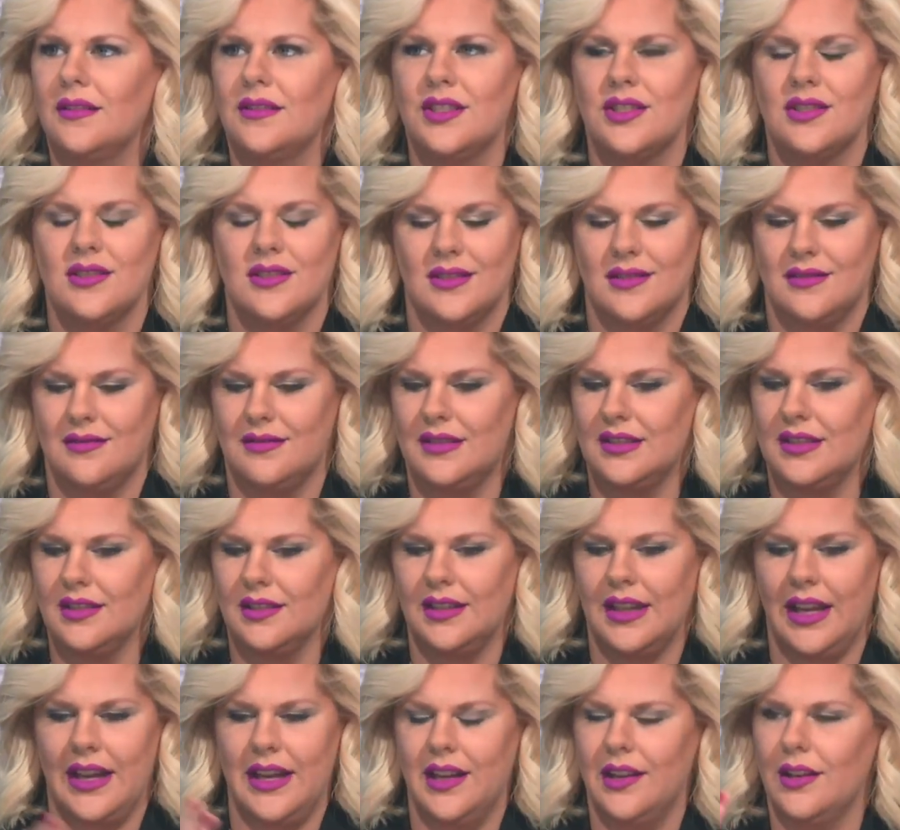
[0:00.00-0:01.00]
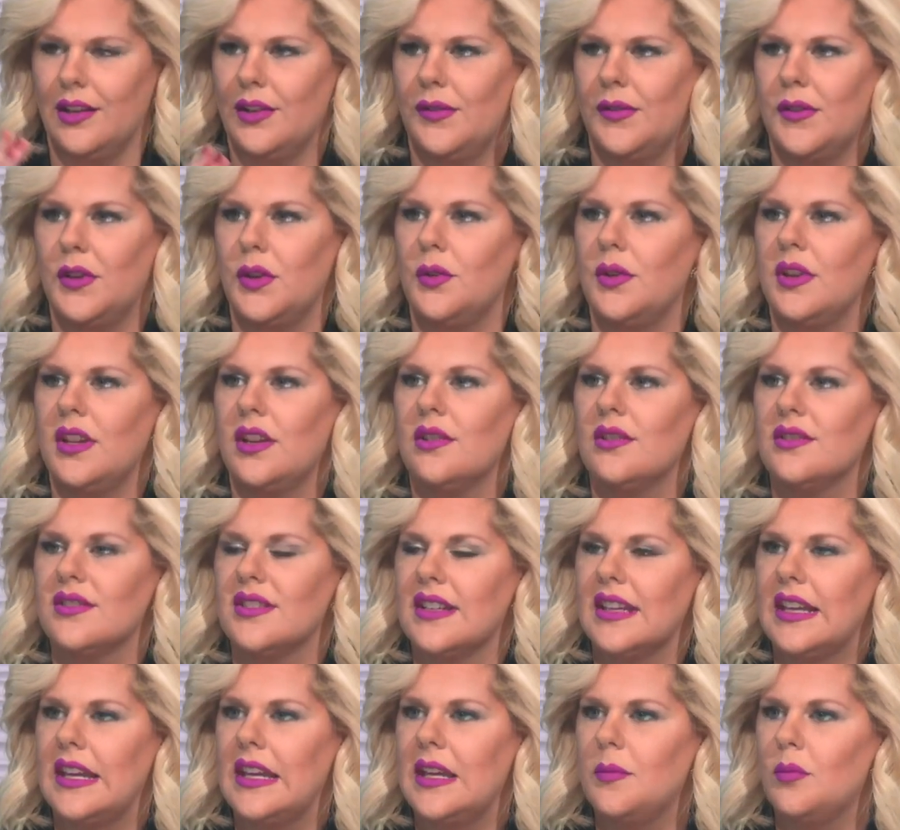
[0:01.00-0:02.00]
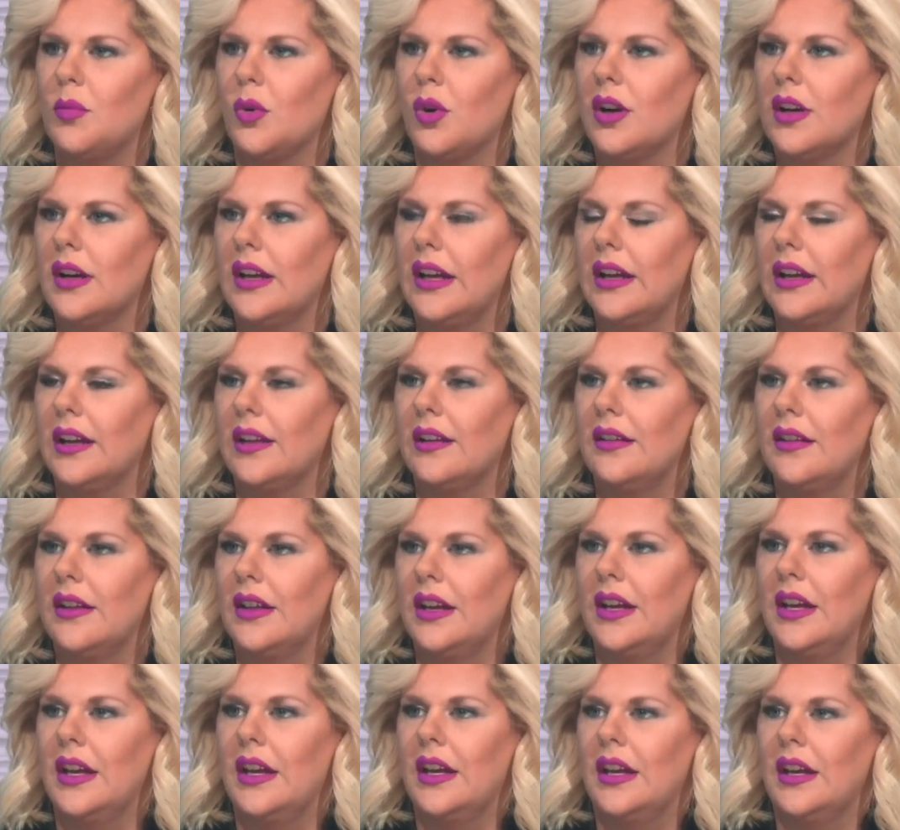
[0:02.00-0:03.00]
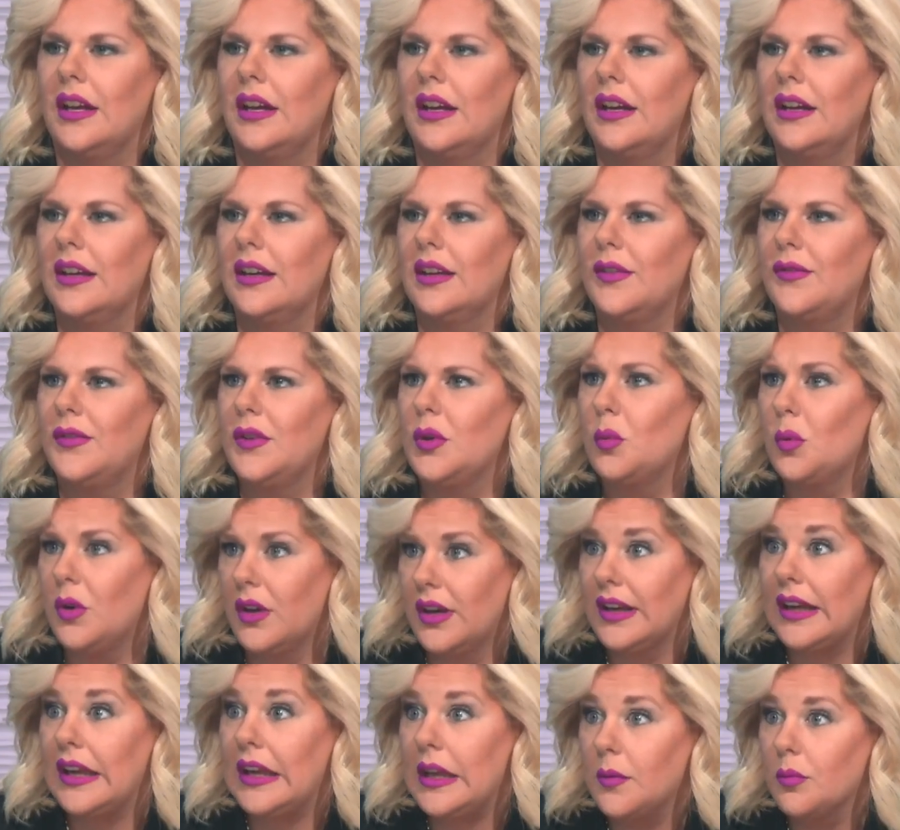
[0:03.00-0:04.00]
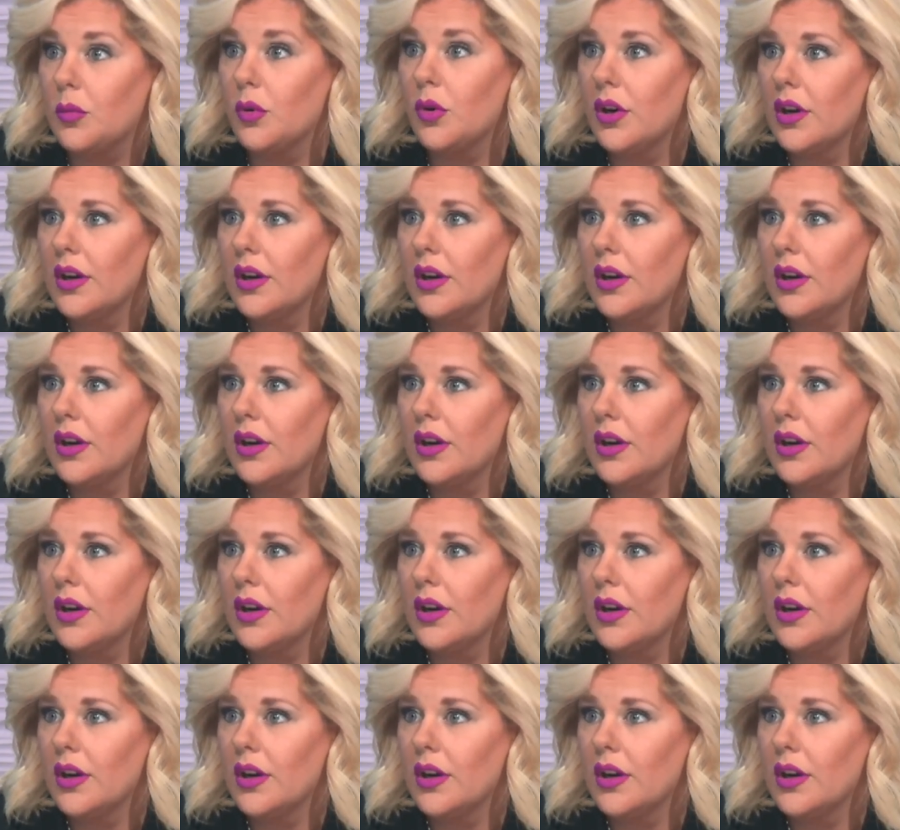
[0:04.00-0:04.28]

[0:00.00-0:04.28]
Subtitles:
Just delay it a few years and keep working if you want to keep